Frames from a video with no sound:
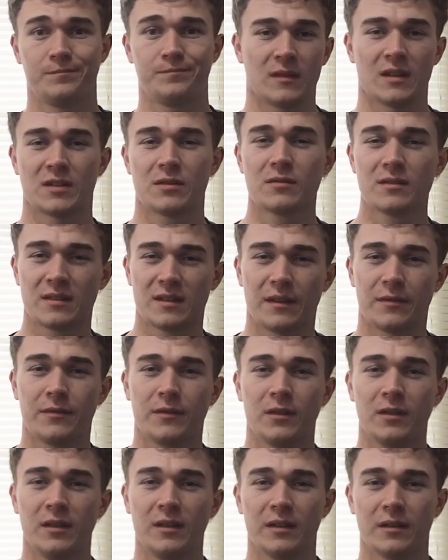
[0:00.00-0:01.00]
This was
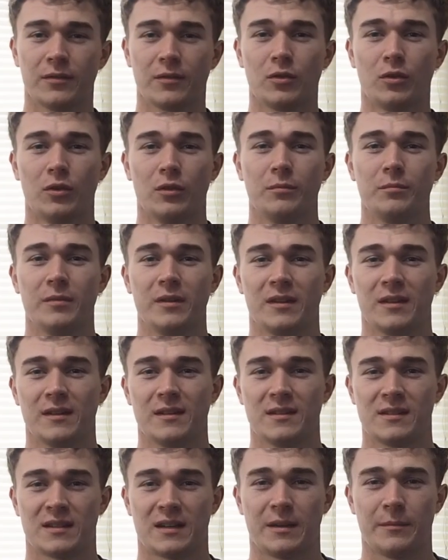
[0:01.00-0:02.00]
definitely difficult
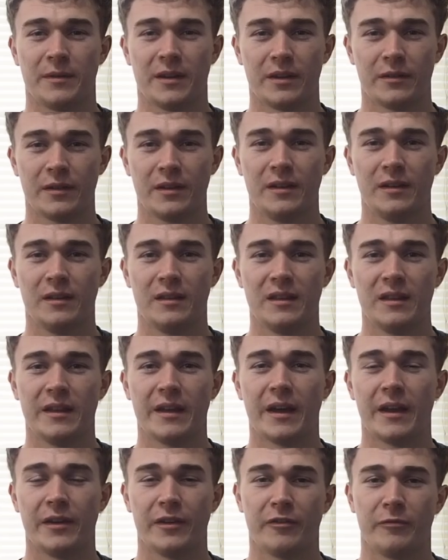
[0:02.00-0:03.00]
because I'm nearing the
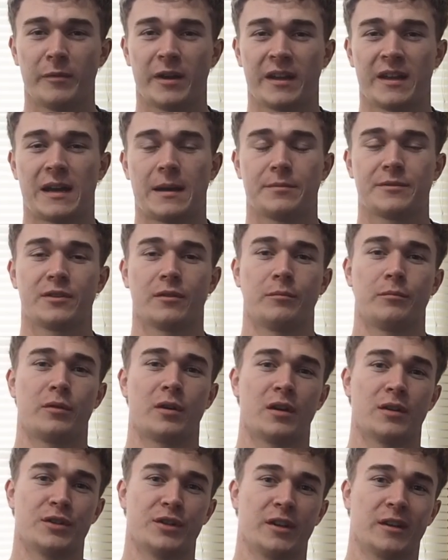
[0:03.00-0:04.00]
end of my capstone
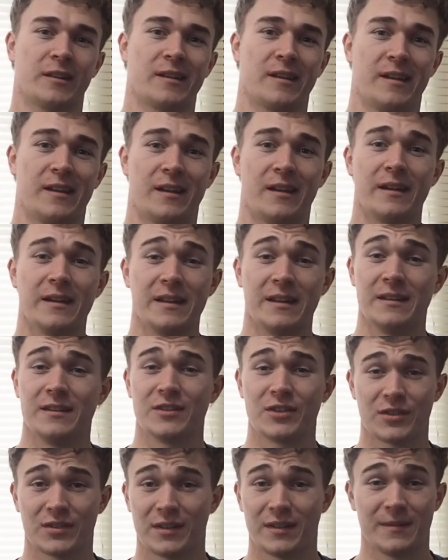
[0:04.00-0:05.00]
project and I need
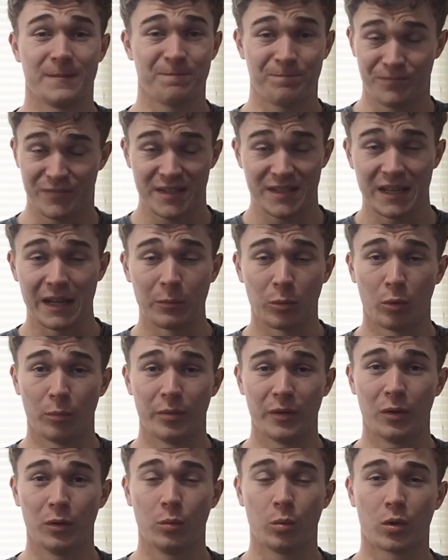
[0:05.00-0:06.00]
just a stable
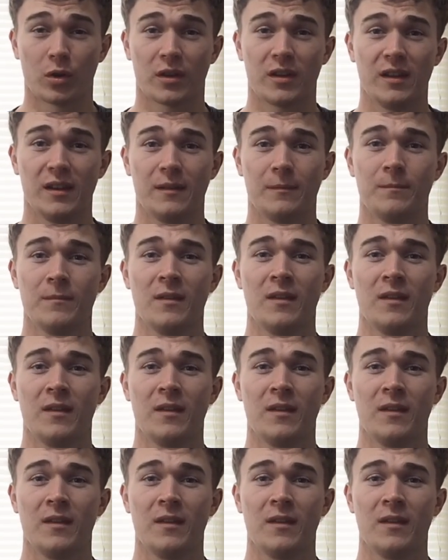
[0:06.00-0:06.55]
build working,